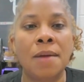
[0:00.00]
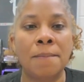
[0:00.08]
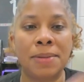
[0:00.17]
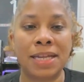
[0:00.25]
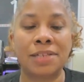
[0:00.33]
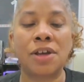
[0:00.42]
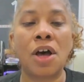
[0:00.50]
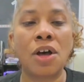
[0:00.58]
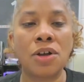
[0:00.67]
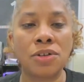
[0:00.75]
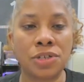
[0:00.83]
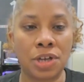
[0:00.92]
But that's
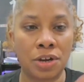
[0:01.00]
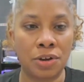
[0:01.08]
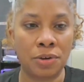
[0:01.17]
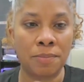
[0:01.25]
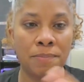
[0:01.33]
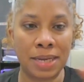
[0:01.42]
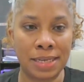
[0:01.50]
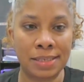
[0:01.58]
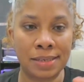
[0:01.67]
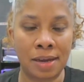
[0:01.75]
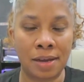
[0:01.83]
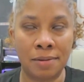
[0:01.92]
also
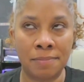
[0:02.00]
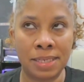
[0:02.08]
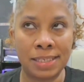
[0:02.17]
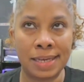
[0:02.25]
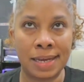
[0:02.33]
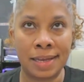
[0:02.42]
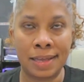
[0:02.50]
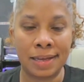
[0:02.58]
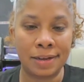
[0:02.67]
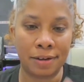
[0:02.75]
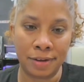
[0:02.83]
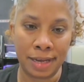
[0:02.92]
based on me saying
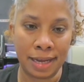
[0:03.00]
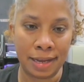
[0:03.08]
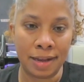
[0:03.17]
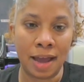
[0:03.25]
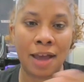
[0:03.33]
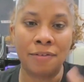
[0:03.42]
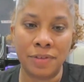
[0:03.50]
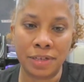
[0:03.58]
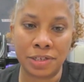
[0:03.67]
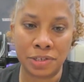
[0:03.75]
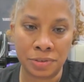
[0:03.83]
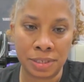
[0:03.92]
like, okay, I
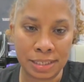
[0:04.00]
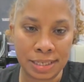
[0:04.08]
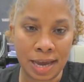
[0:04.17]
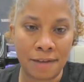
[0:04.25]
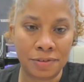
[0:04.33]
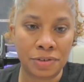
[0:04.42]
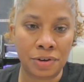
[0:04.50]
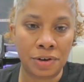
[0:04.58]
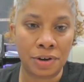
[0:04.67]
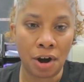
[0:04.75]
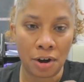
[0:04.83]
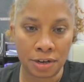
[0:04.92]
really do need to have
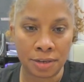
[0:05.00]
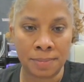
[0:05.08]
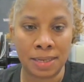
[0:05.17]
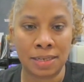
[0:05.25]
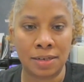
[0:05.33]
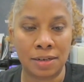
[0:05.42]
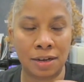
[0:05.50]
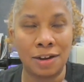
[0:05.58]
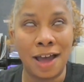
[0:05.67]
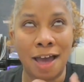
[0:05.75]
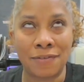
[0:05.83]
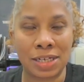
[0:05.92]
stronger
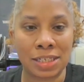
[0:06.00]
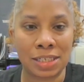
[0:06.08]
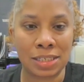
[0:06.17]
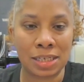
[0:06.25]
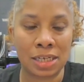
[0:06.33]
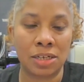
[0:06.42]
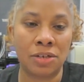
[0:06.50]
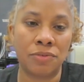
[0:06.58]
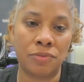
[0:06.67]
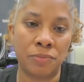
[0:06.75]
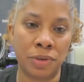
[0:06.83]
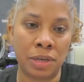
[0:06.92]
evidence to
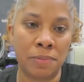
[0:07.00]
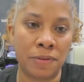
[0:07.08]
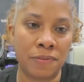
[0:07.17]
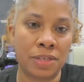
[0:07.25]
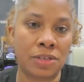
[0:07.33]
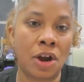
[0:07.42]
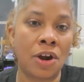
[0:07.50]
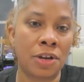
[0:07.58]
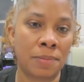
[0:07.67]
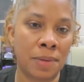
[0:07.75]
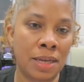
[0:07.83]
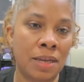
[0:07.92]
really prove this
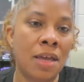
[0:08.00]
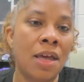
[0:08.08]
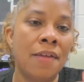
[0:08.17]
argument.